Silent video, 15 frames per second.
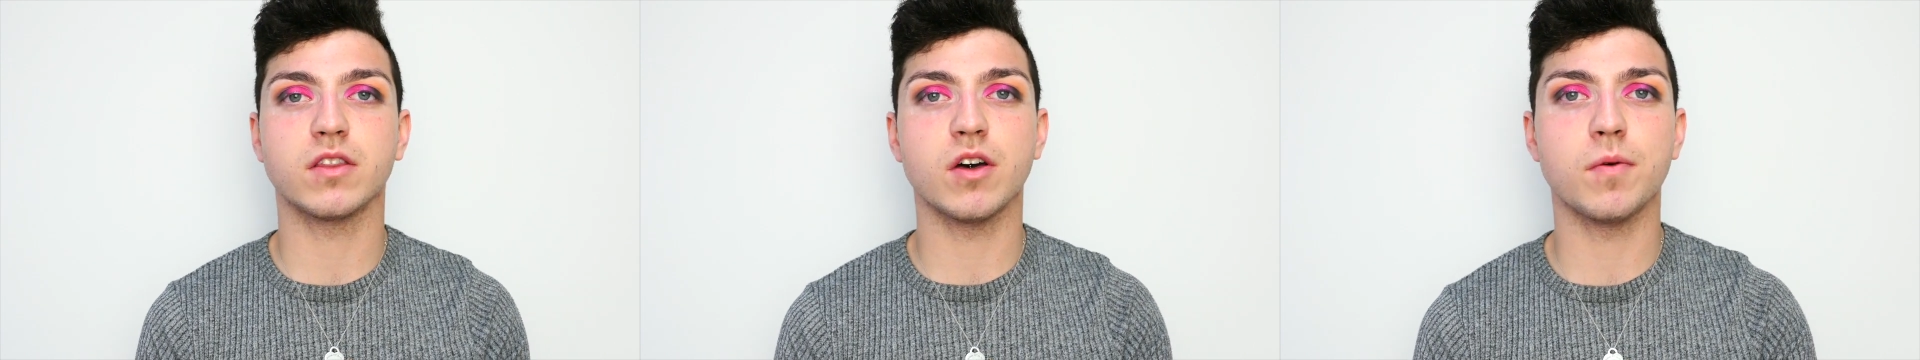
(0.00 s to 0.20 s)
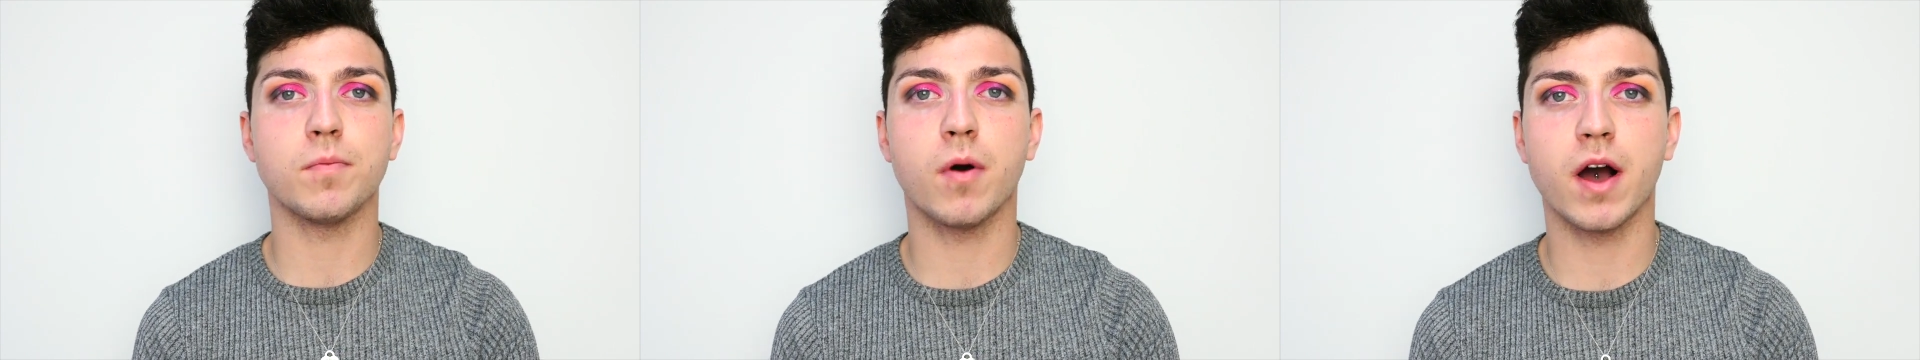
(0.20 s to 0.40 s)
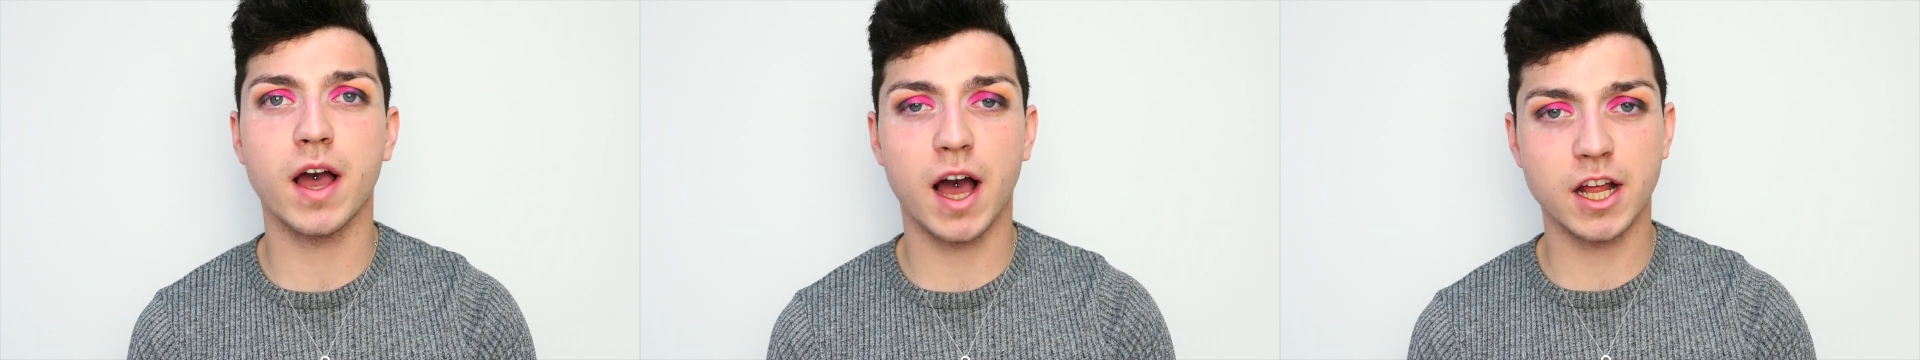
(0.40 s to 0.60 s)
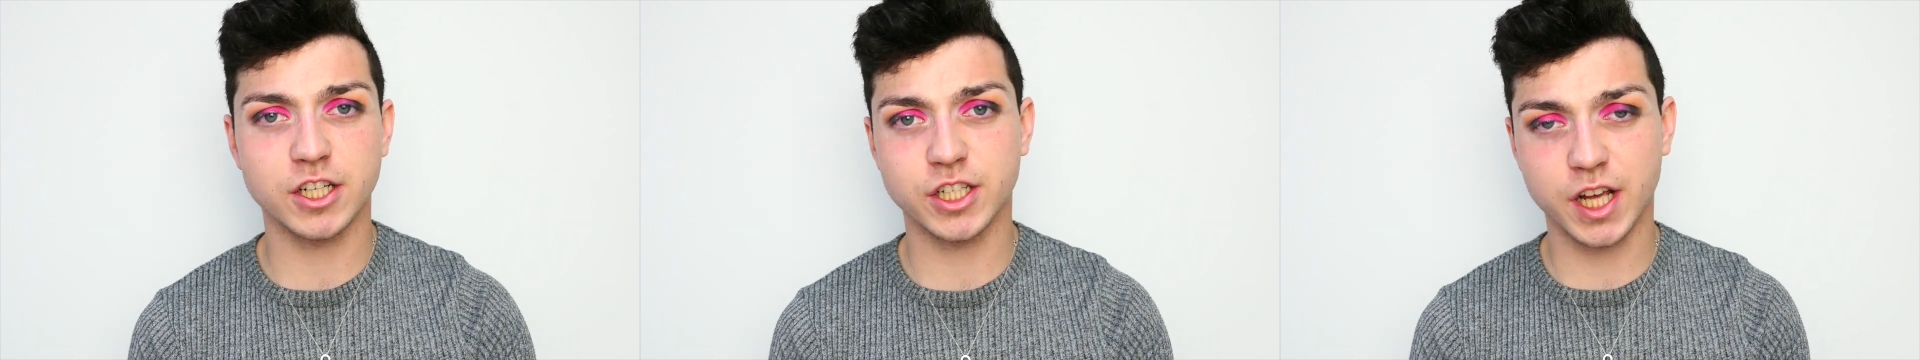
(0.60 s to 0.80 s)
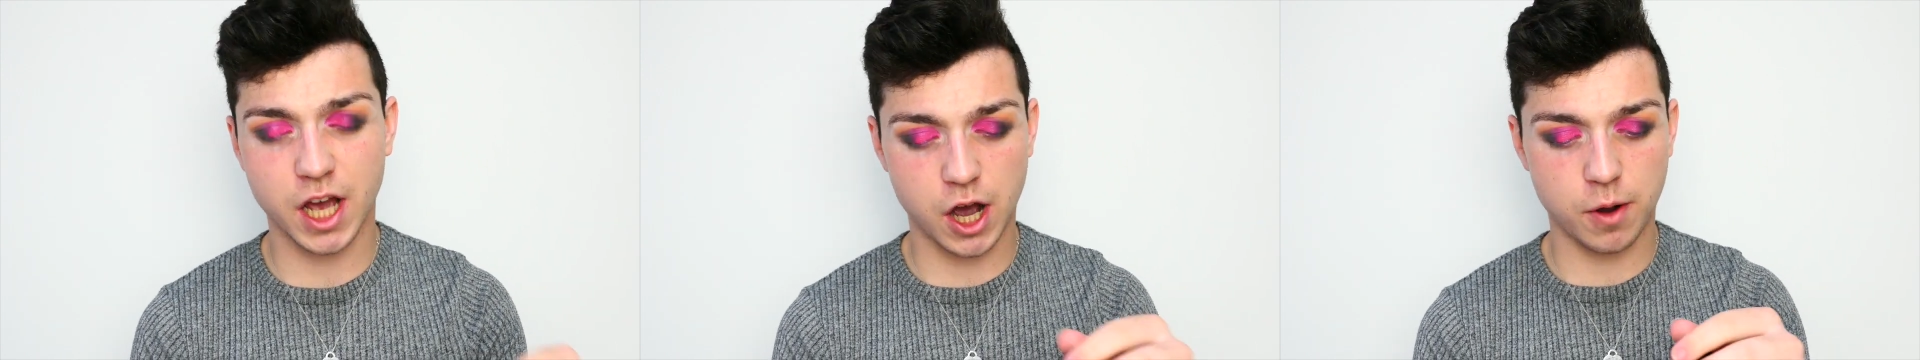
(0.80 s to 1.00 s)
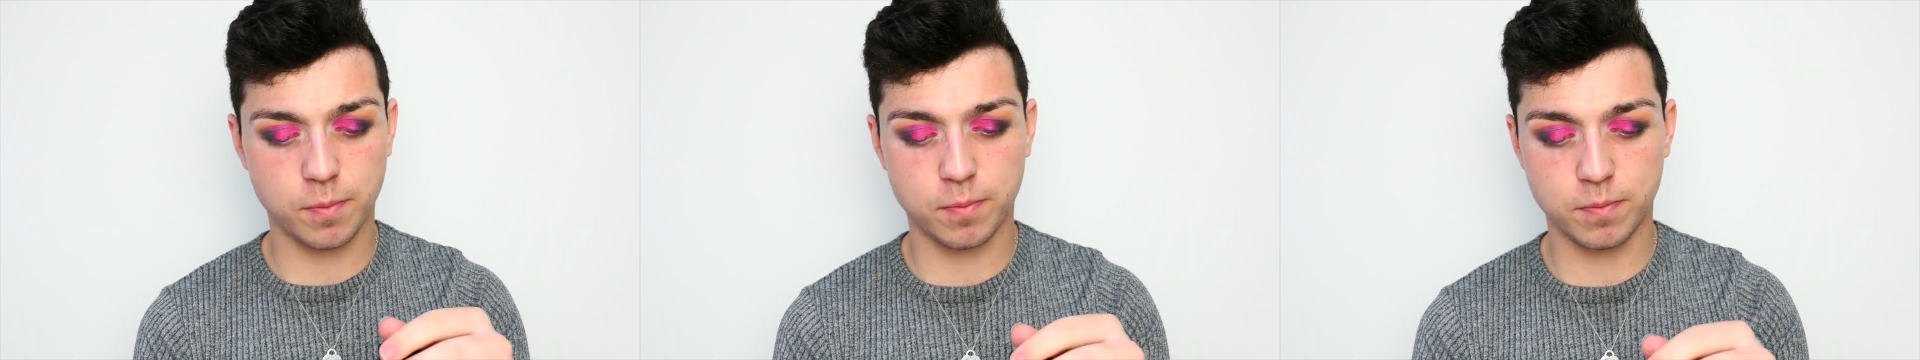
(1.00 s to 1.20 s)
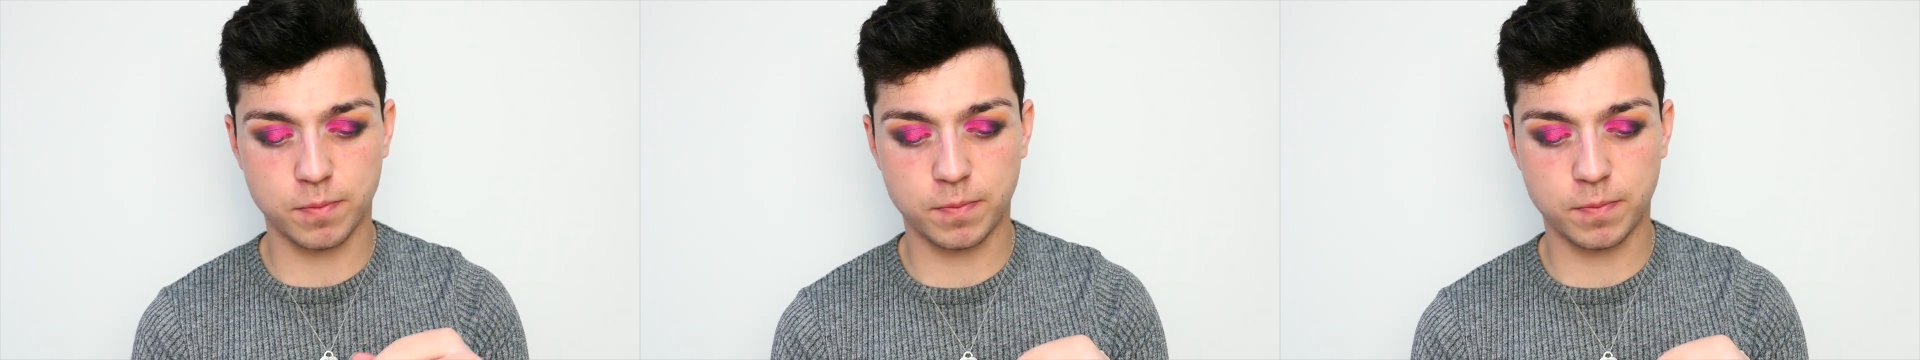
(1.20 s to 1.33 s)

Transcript: that might actually help